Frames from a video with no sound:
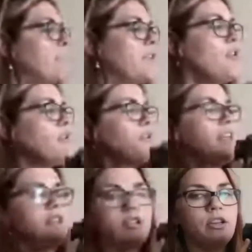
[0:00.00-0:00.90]
You don't
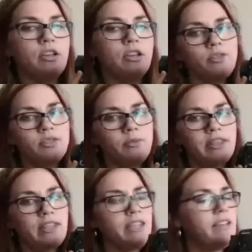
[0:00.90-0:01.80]
need to go close
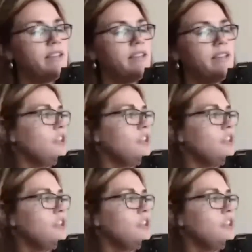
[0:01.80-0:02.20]
with these.